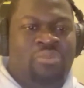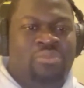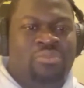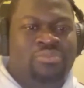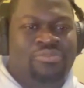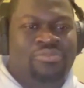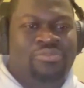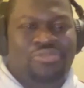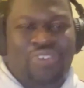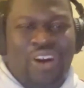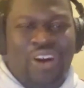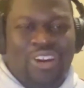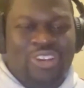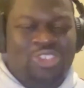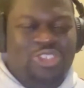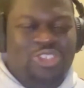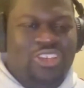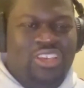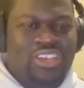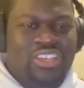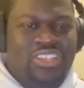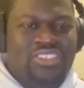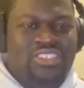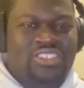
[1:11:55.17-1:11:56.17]

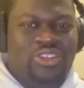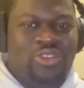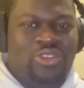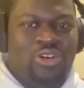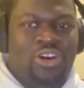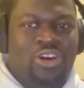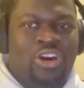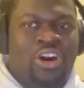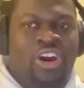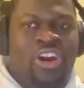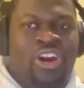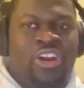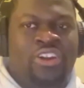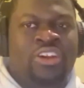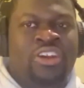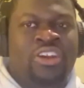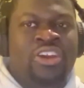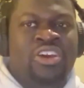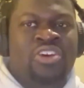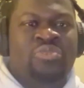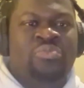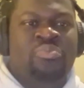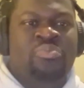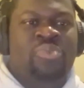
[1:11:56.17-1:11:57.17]
Functionally, he's still a guard.
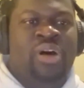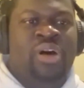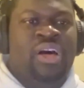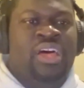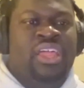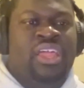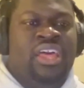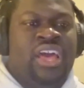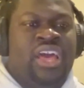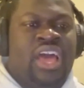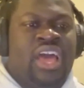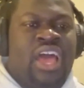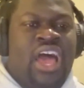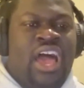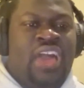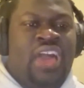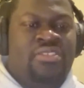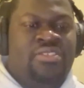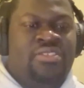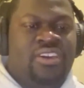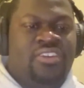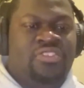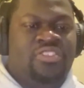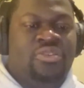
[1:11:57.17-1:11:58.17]
But I
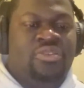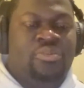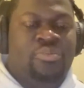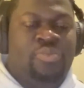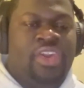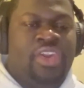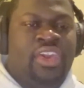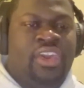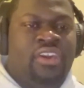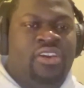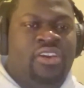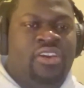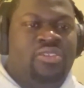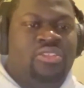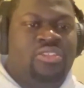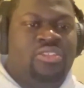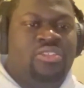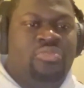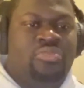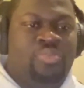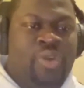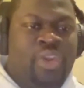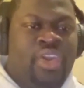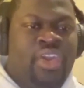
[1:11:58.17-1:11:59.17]
think the
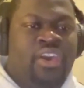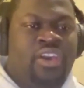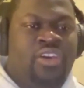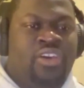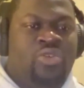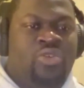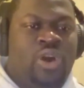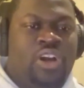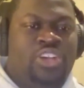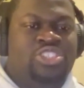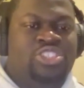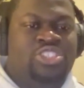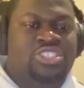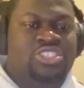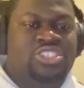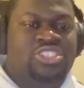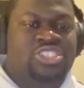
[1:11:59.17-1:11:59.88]
big question is